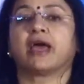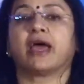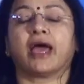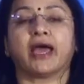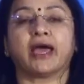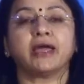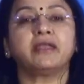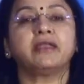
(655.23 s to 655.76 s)

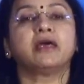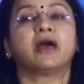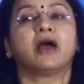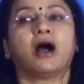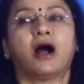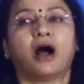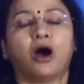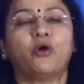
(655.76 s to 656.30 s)
and
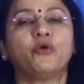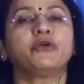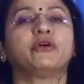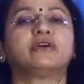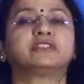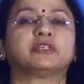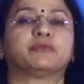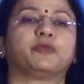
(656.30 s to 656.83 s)
how
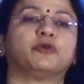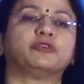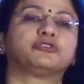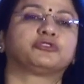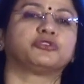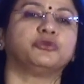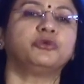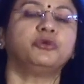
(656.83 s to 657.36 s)
you're supposed
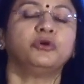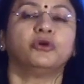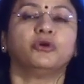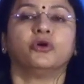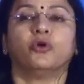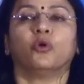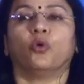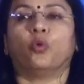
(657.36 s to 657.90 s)
to
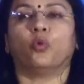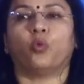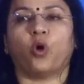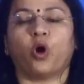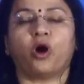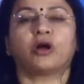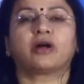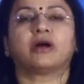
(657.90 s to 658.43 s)

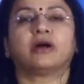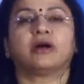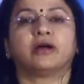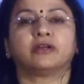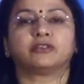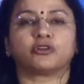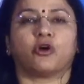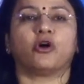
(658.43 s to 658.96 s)
walk,
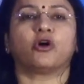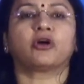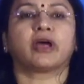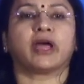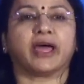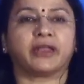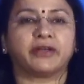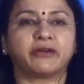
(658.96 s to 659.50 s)

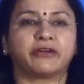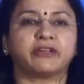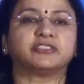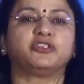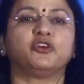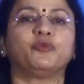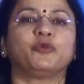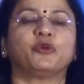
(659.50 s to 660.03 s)
talk, and resume